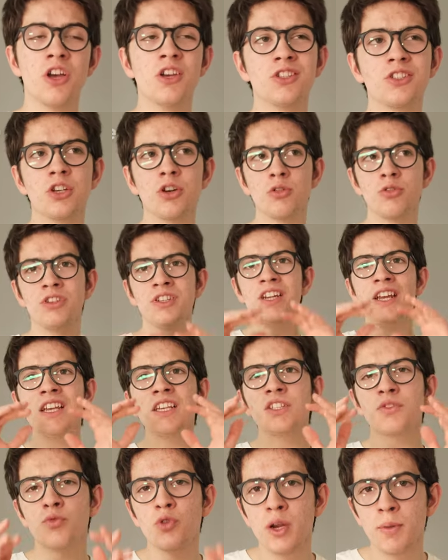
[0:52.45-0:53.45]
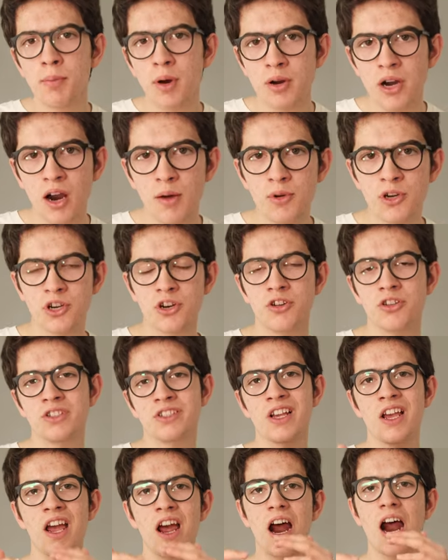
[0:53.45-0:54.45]
So these three parameters
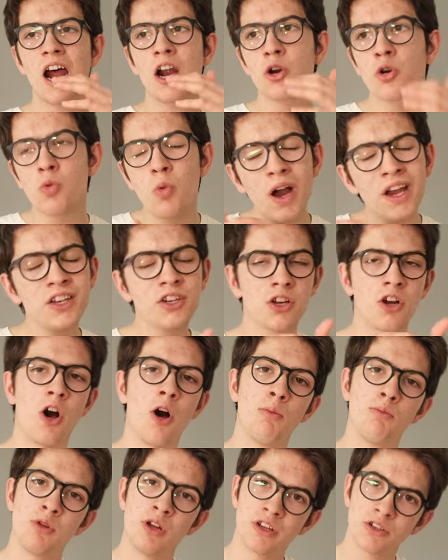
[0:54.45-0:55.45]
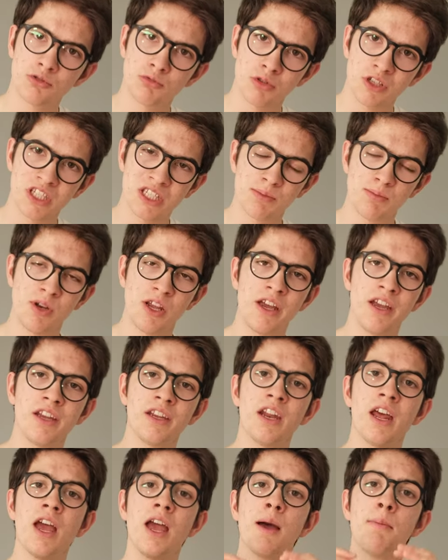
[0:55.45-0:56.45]
are quite complex to
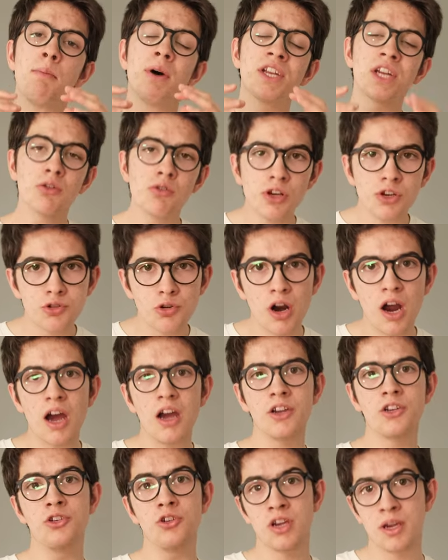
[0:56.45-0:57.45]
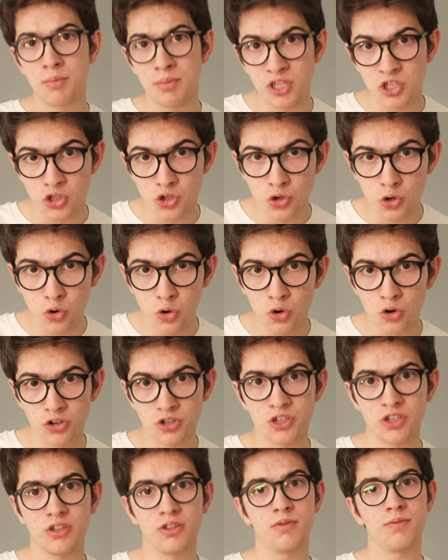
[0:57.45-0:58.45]
explain, but I will try to keep it
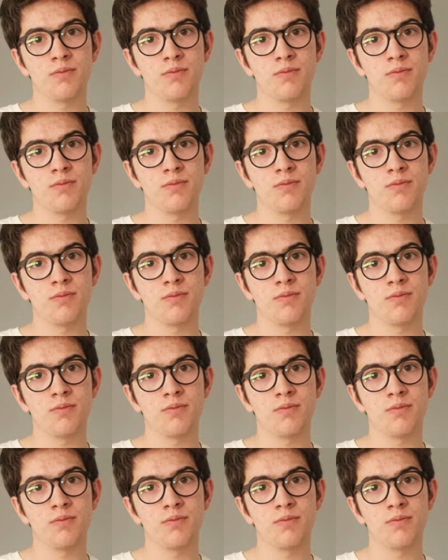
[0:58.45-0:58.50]
short.